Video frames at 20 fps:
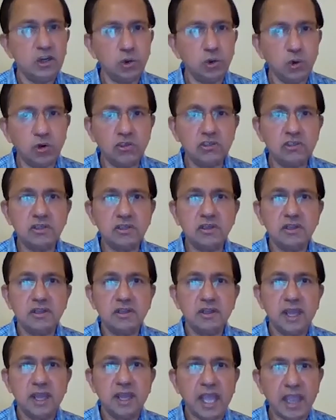don't
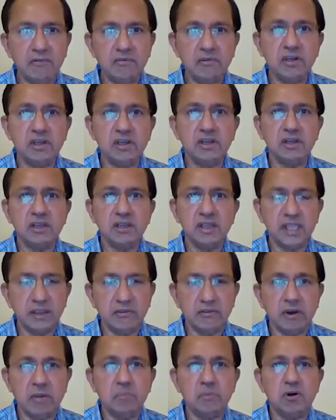ever
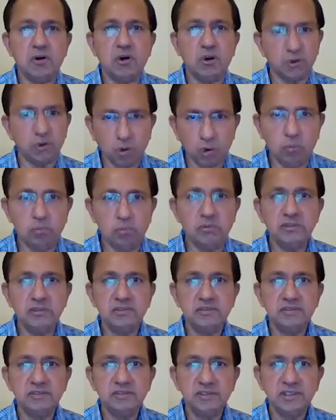give up on hope.
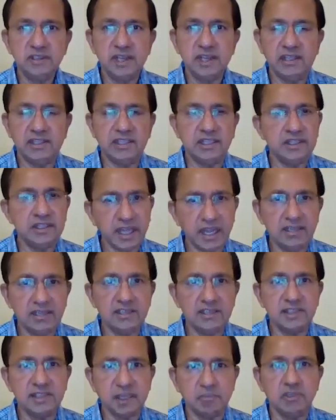I think
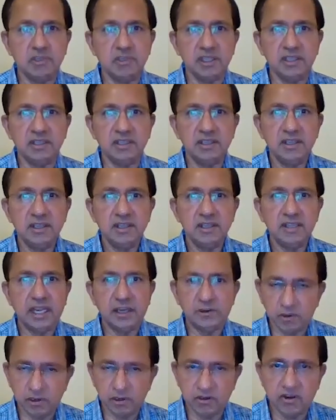that is something
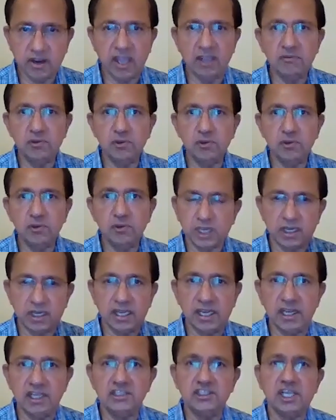that will drive you, that
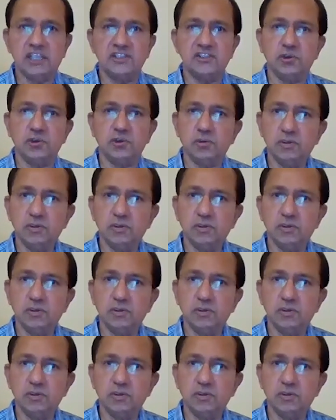will energize